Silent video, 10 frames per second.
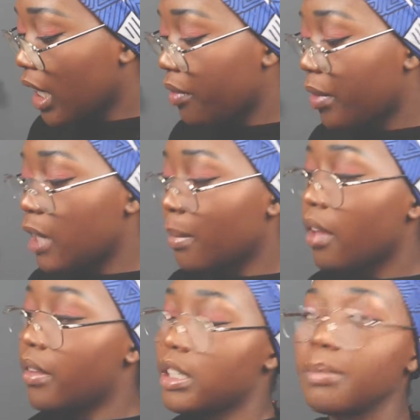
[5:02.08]
I've read
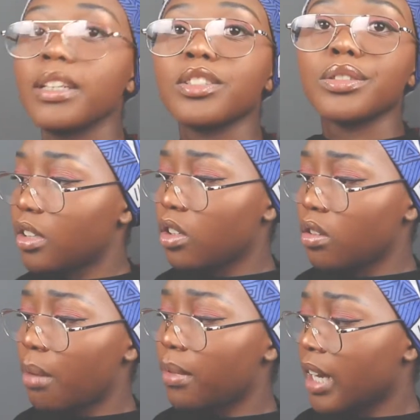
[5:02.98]
about this much. No,
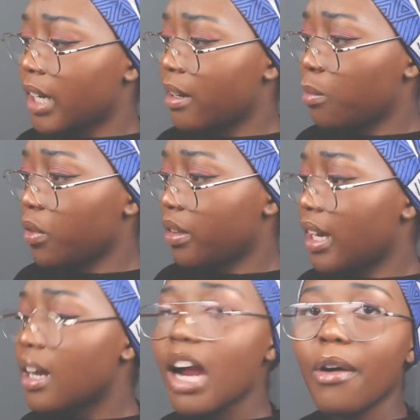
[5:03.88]
I'm lying, I read more than
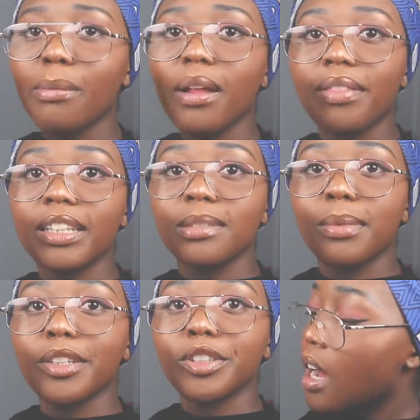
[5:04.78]
that. I read about this
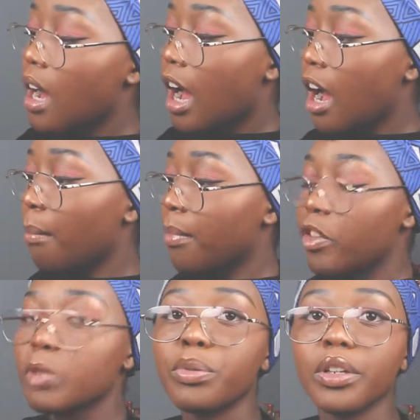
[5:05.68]
much.
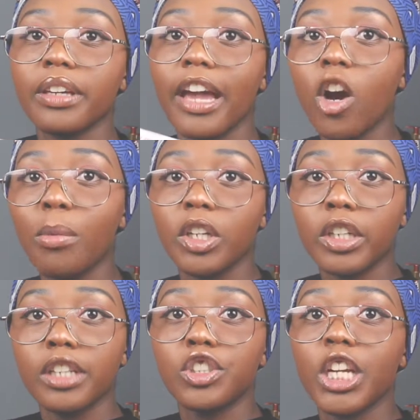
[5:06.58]
This book helped me
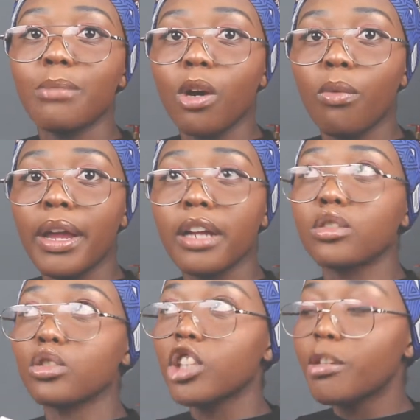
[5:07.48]
negotiate my way into
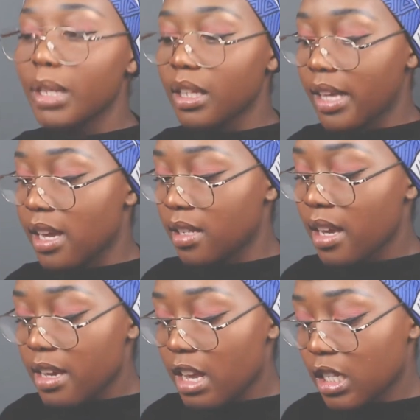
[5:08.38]
so many things.
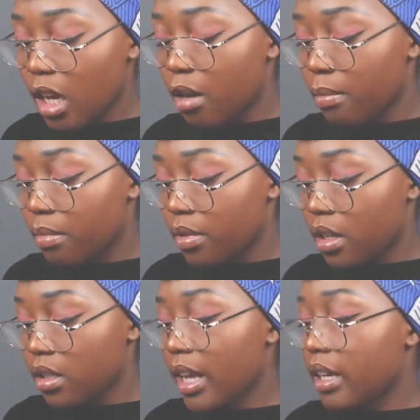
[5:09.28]
It's
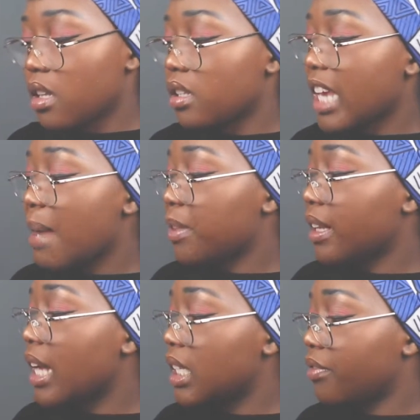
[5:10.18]
like escape the
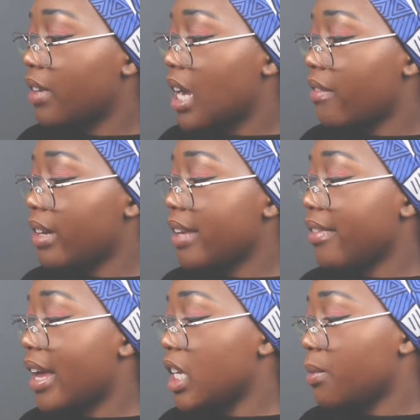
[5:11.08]
9 to 5, live
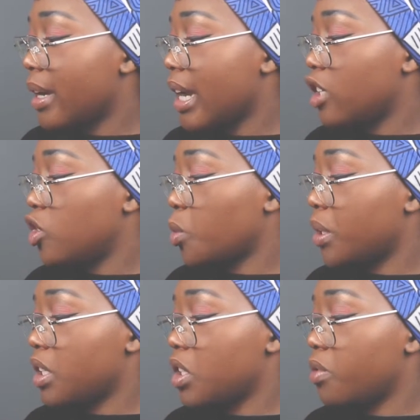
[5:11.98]
anywhere and
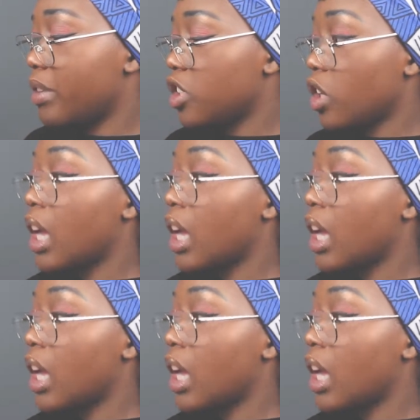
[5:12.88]
join the new rich.